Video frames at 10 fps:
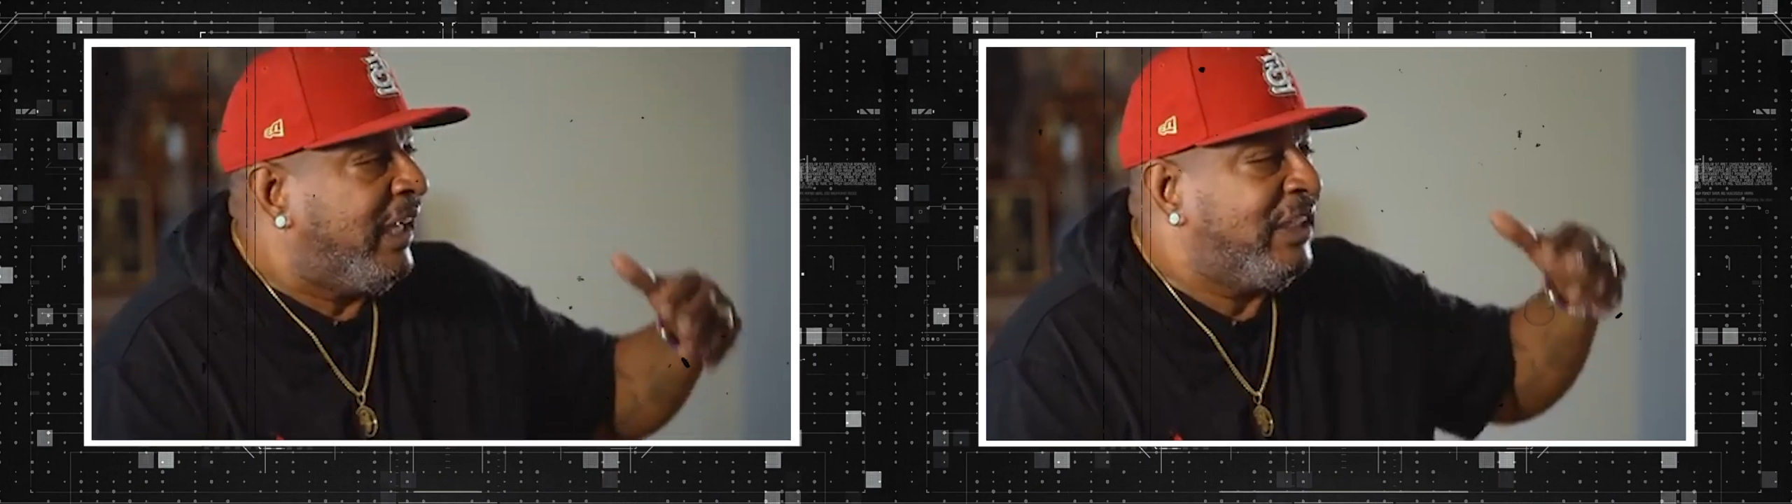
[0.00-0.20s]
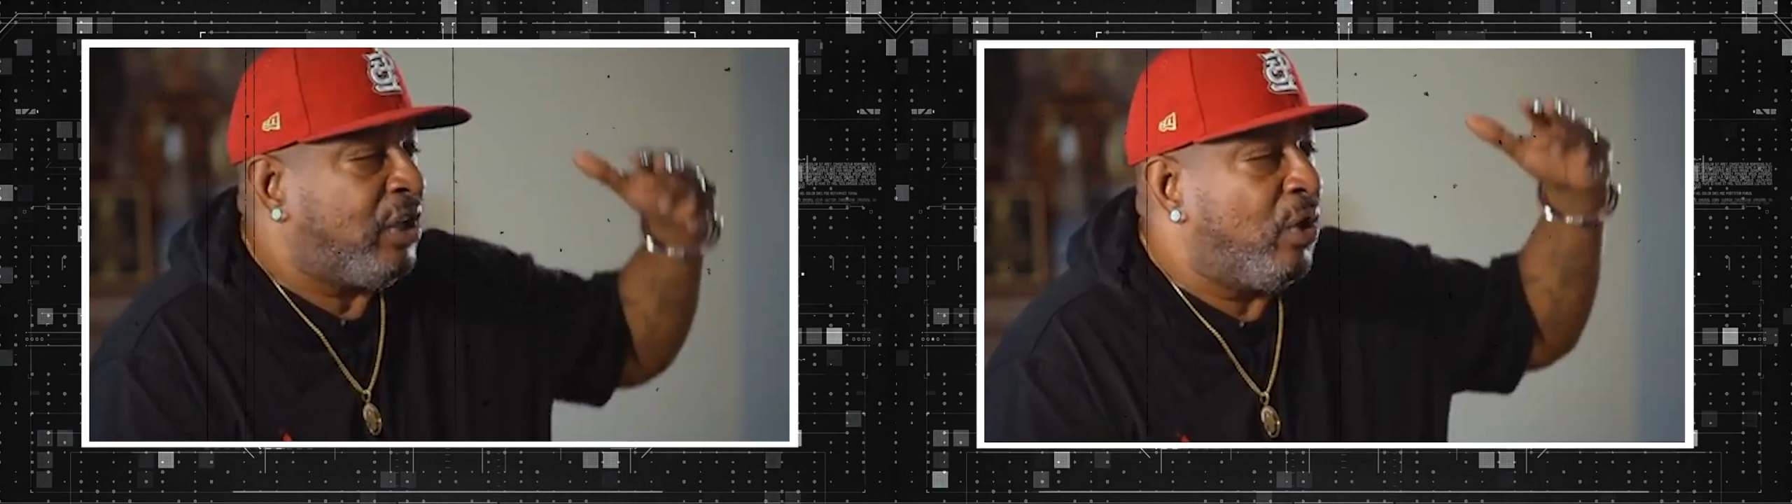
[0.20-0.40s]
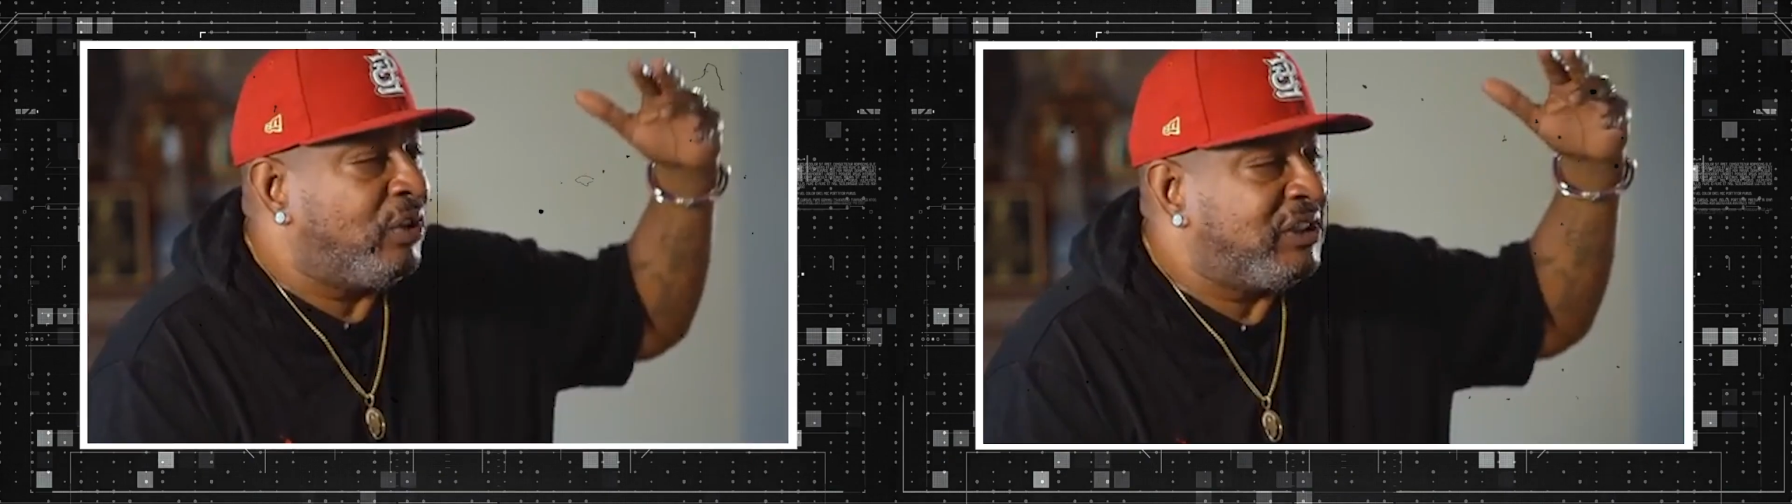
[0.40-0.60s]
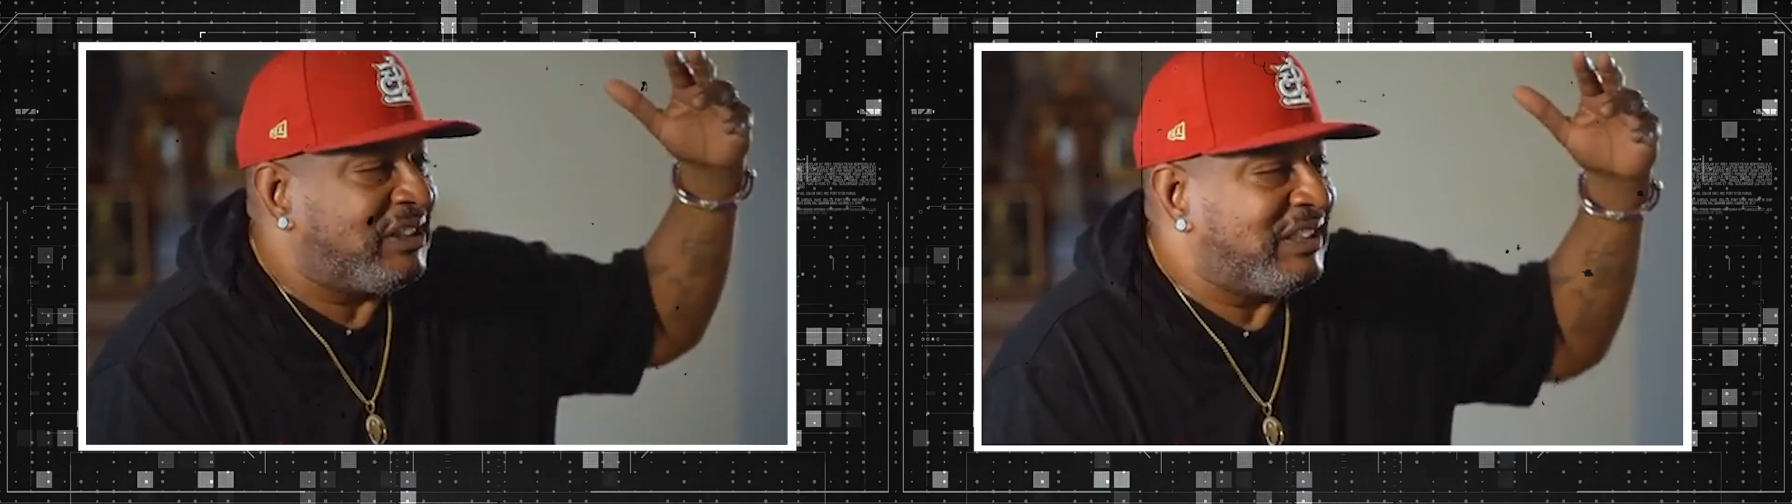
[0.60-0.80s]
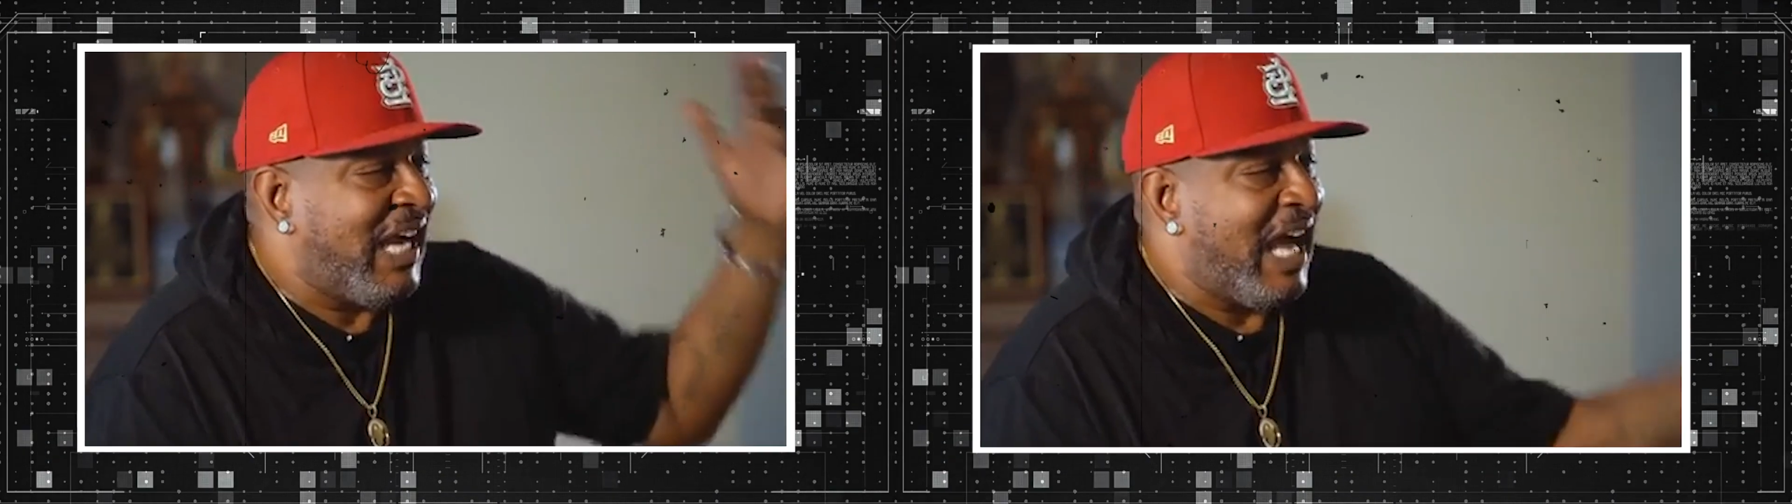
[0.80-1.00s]
he turned
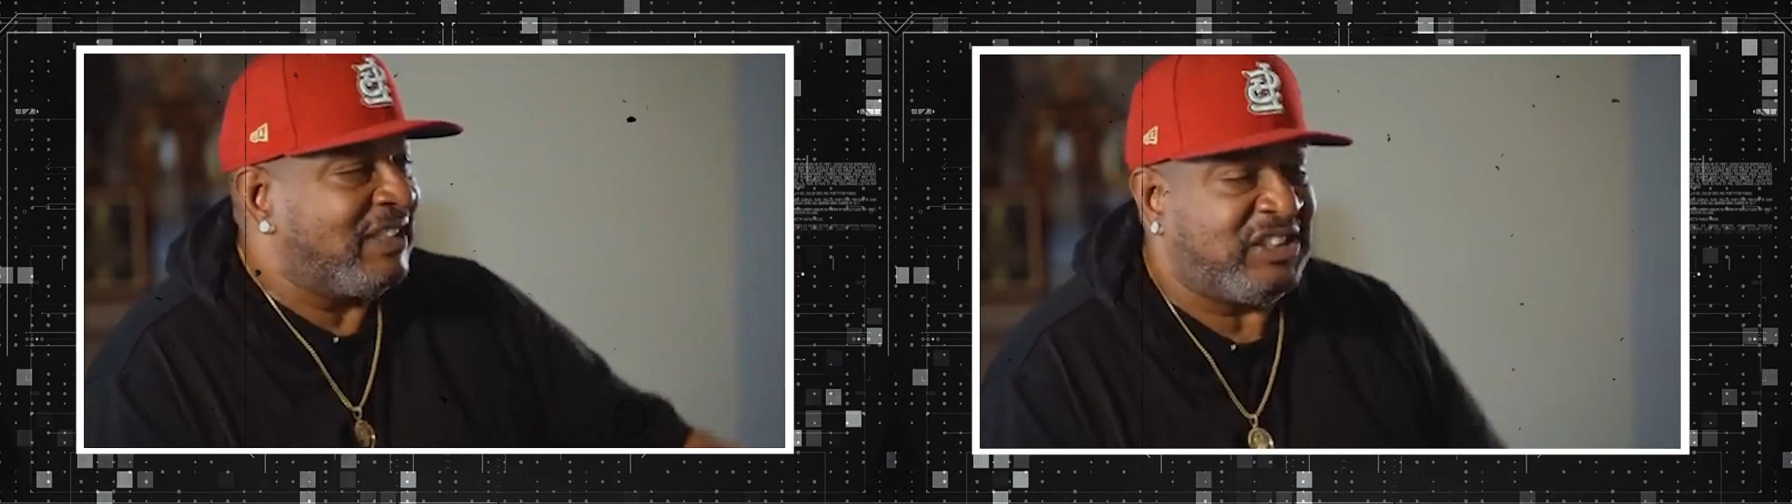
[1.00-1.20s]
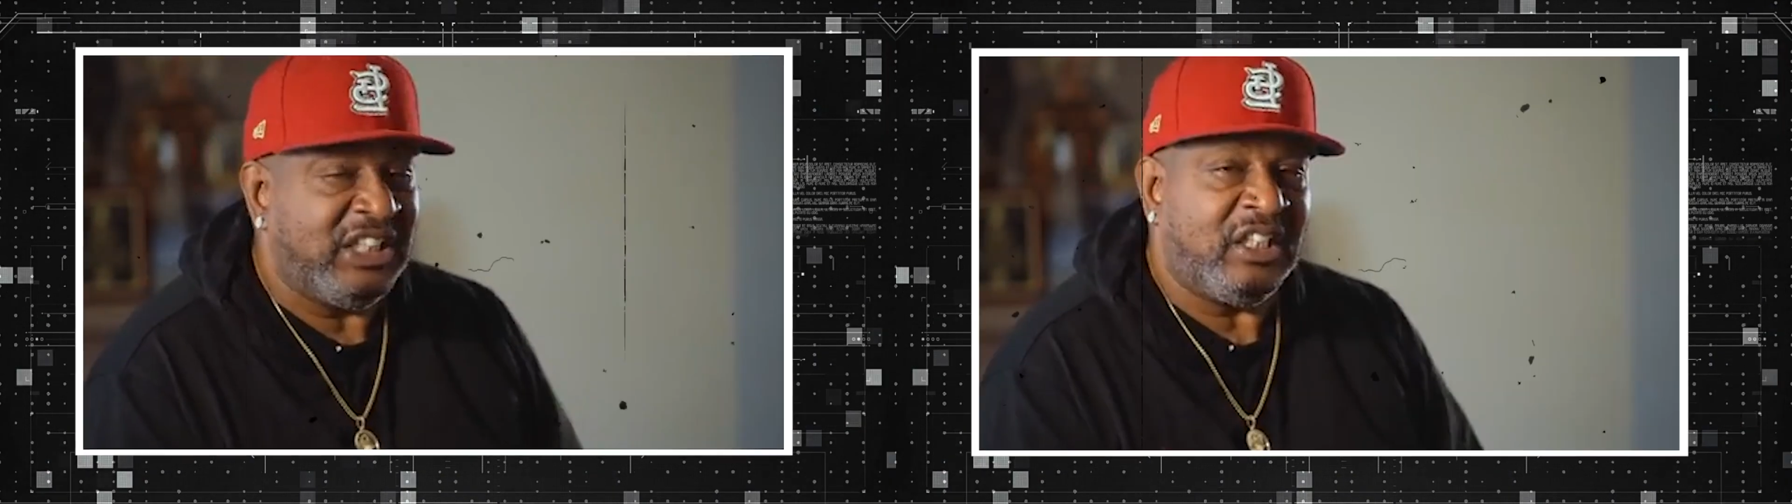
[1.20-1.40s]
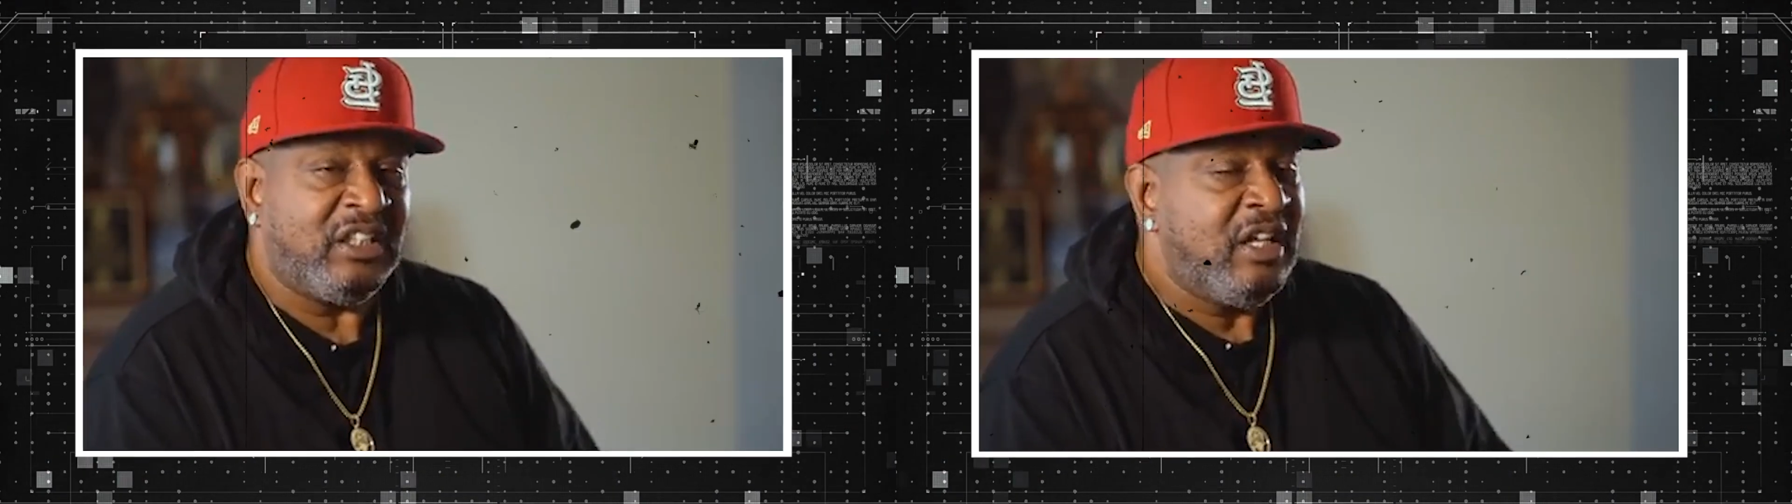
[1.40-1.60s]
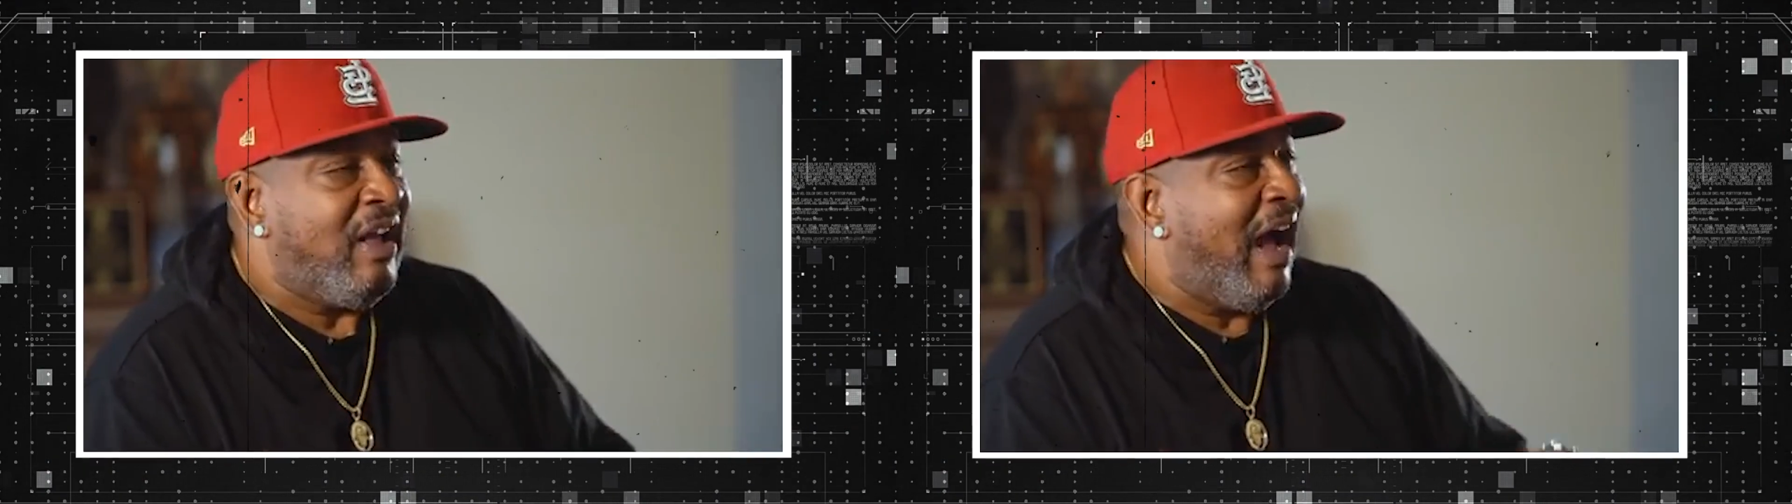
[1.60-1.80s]
into Godzilla.